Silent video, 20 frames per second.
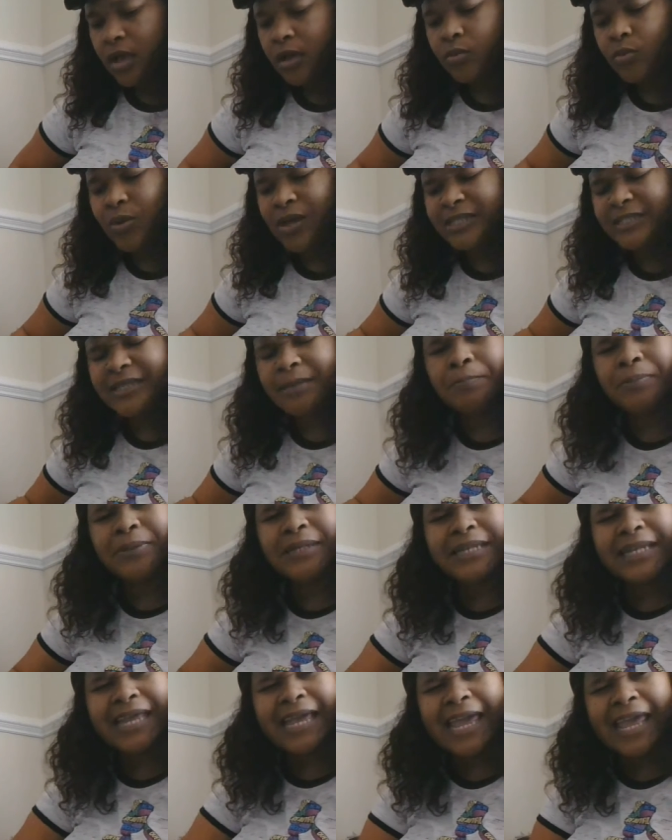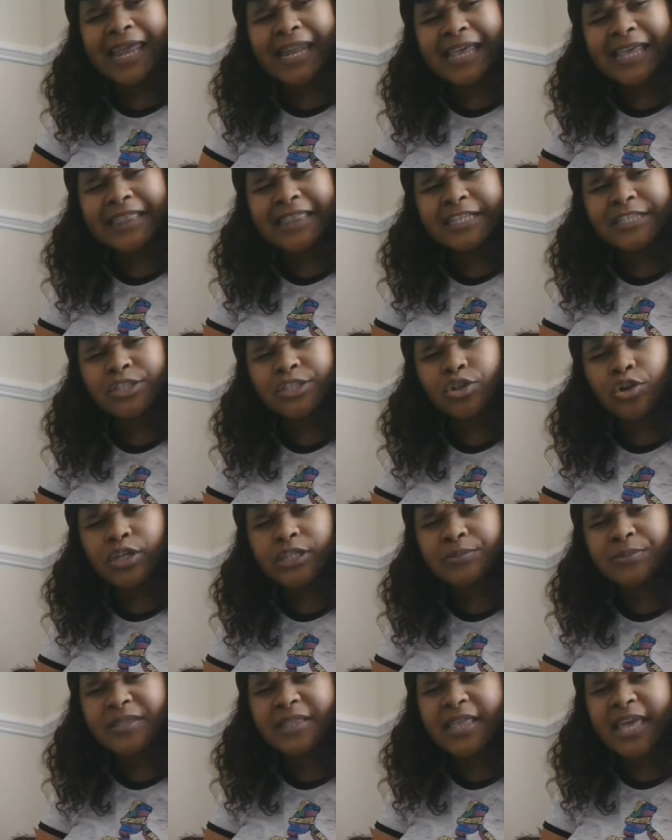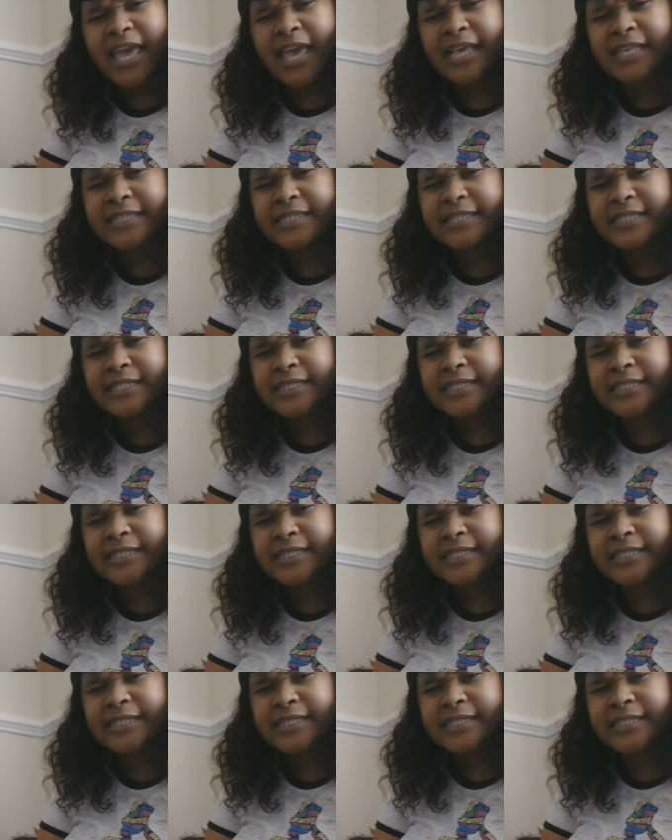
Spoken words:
What's a planet that starts with S?